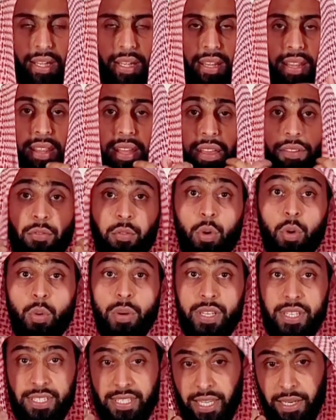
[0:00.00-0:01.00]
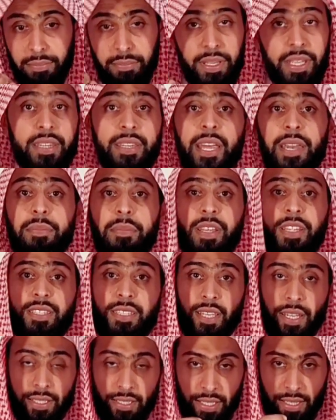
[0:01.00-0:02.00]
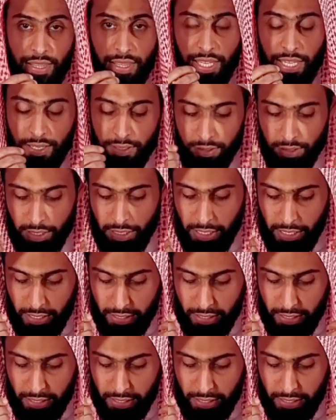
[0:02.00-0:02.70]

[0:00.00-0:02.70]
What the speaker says: Therefore, what does that mean? That means certain things